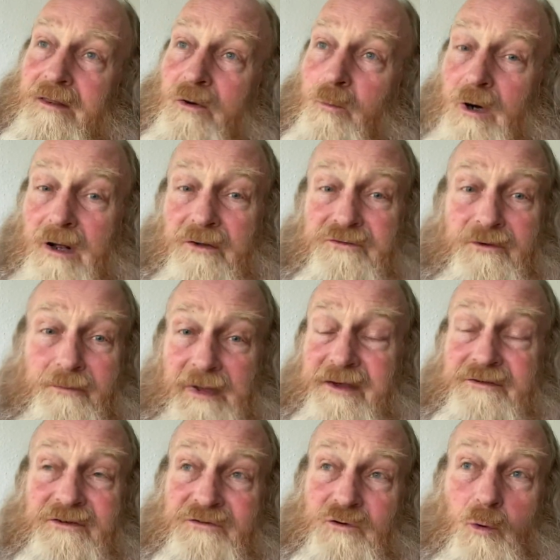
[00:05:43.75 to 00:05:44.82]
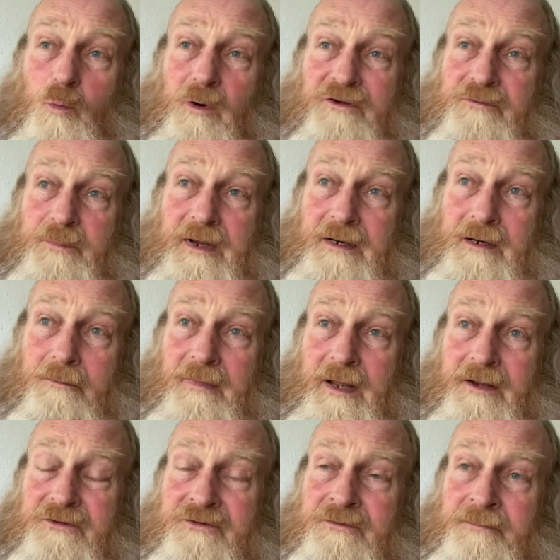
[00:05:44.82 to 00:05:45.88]
The world's a mess. It's always been a
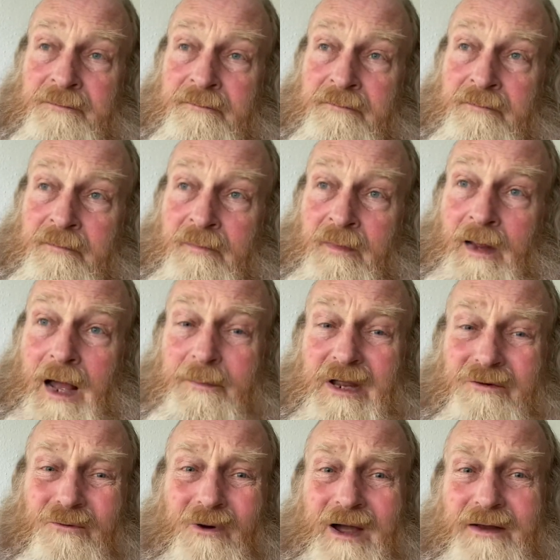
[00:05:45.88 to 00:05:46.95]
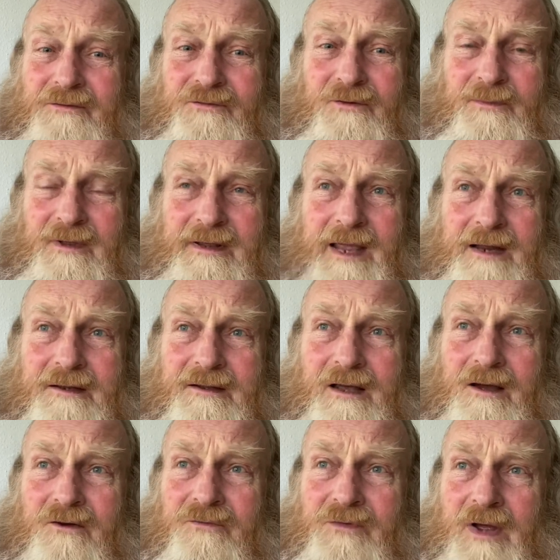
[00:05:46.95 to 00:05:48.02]
mess. I mean, right from the
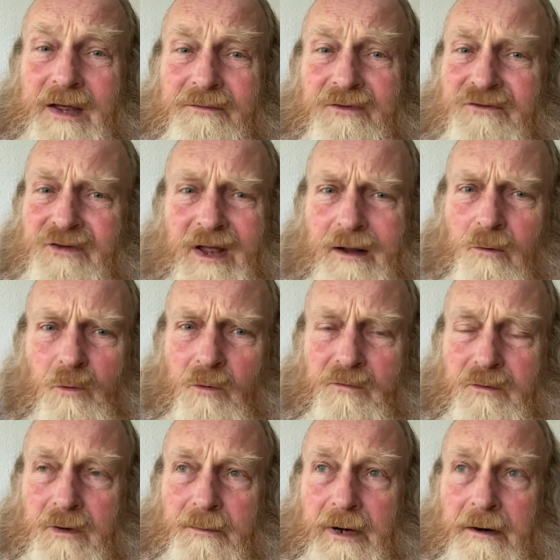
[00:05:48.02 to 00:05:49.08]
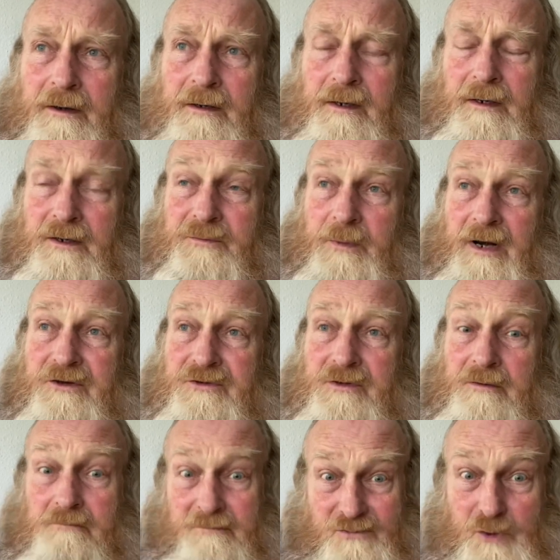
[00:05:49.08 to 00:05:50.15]
get-go, for heaven's sake. Awful American
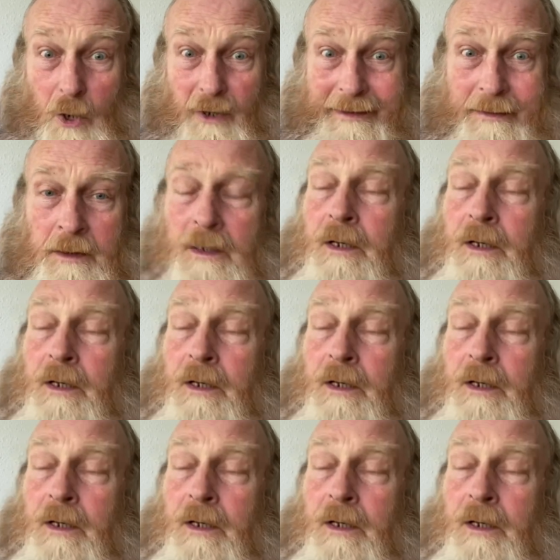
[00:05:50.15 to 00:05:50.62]
expression. Sorry.